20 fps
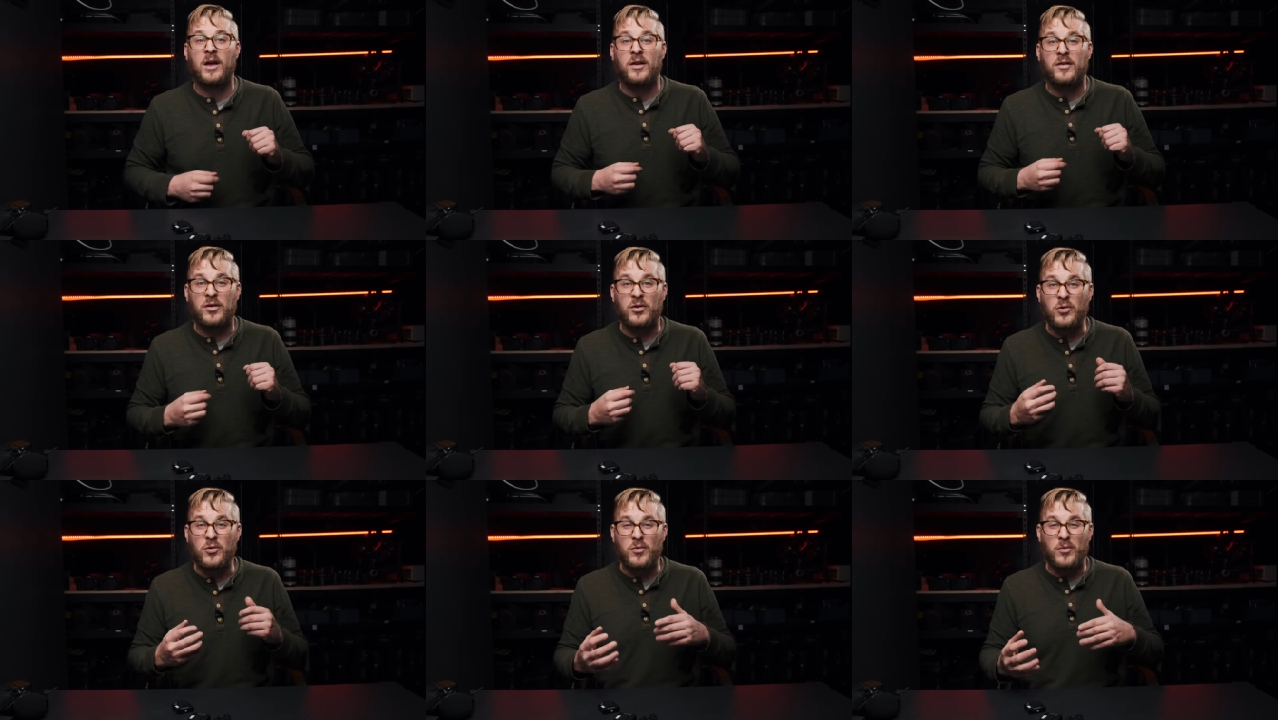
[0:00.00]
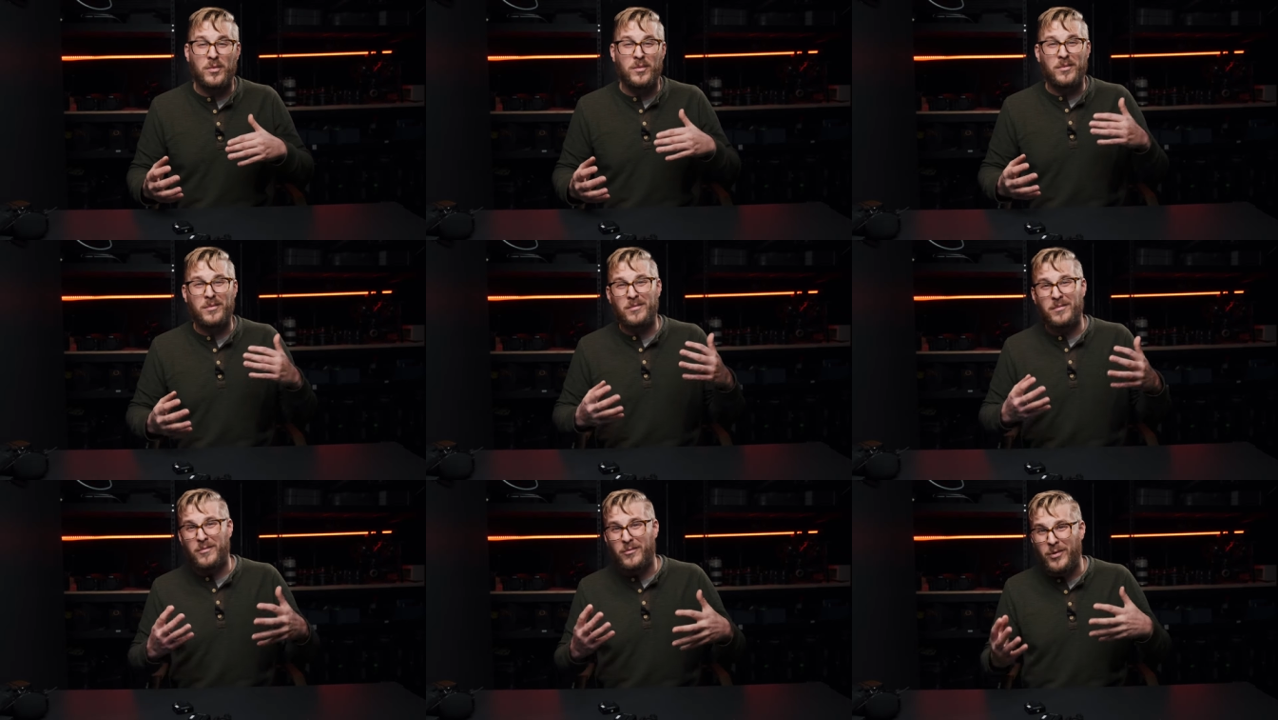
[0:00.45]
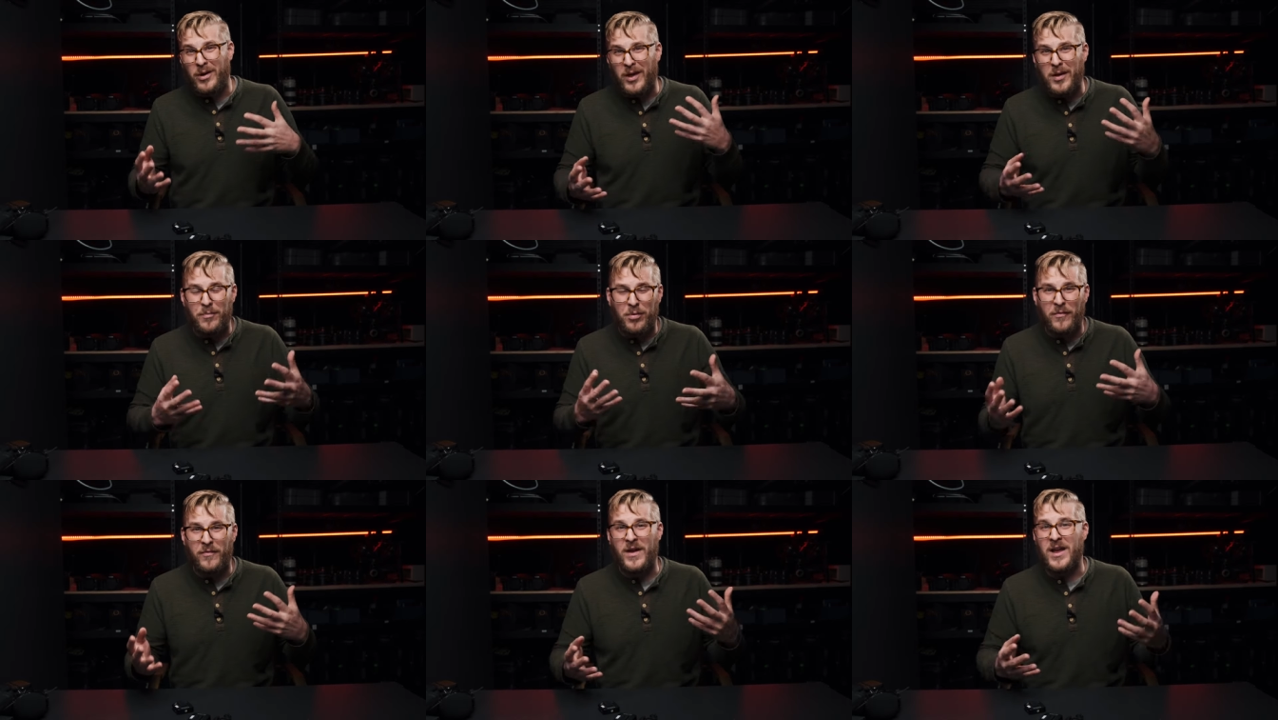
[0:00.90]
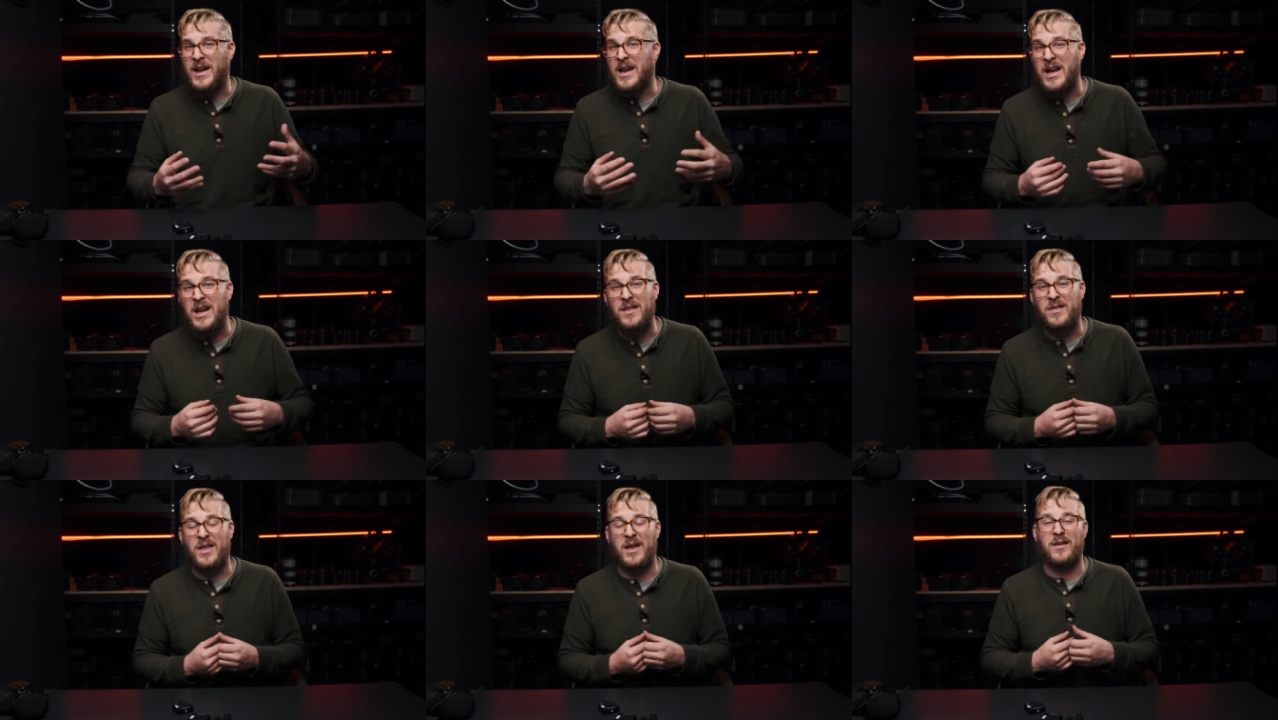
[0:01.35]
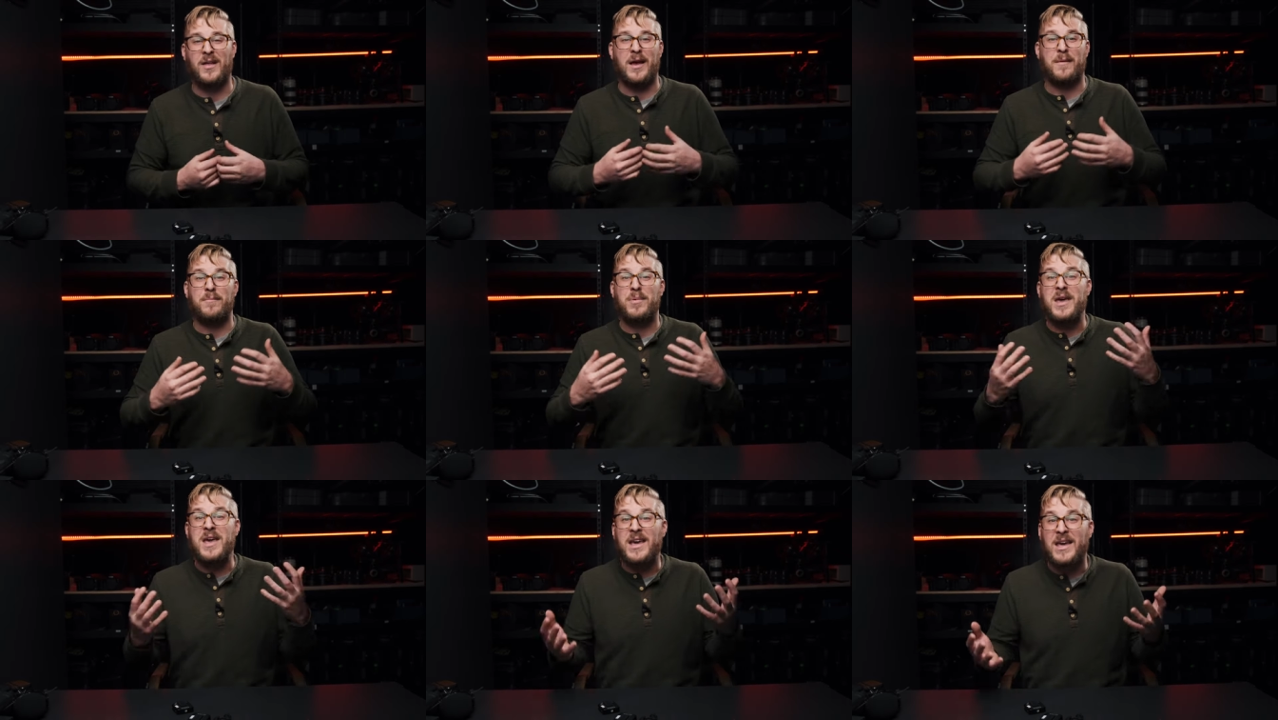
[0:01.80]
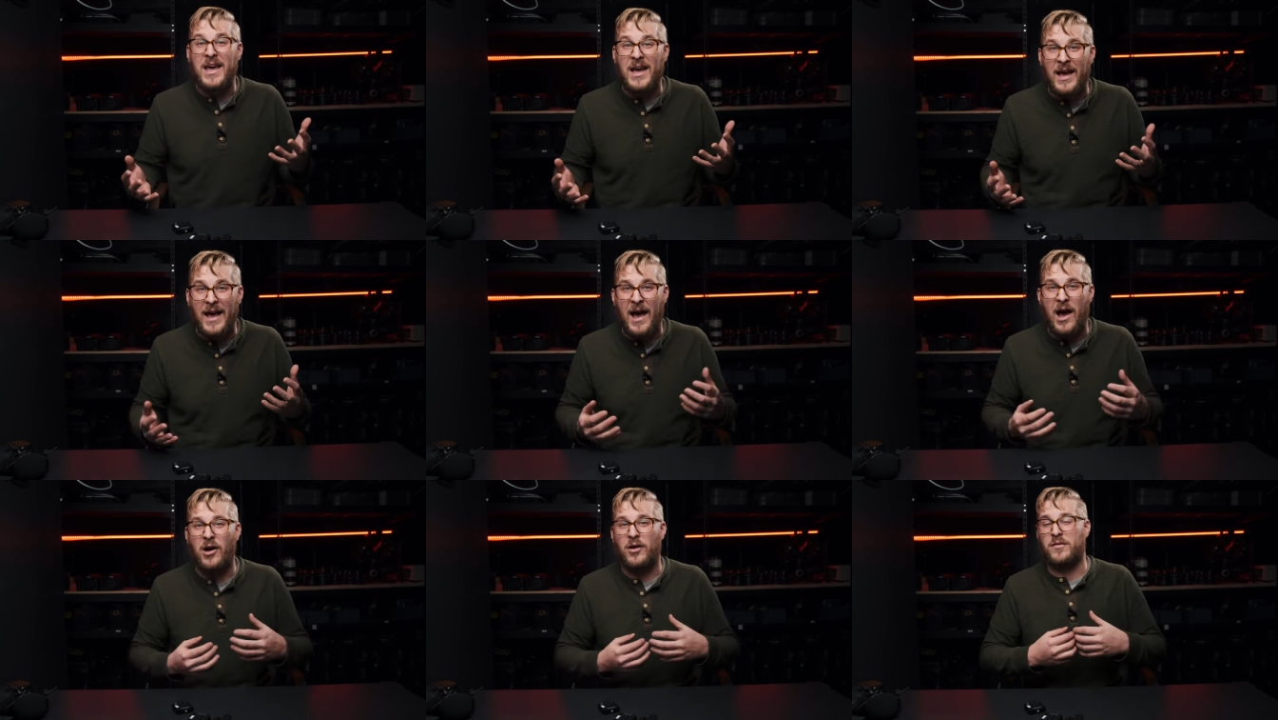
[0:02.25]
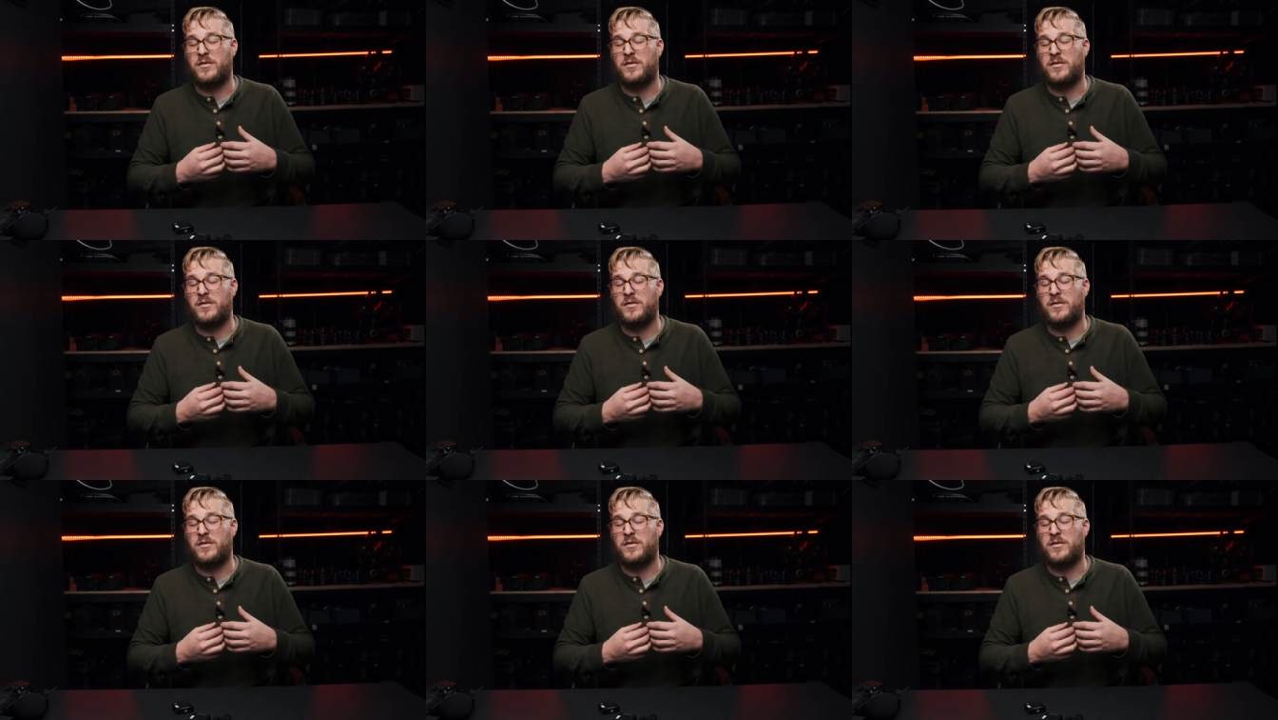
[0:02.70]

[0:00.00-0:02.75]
to really prevent anything like peeking out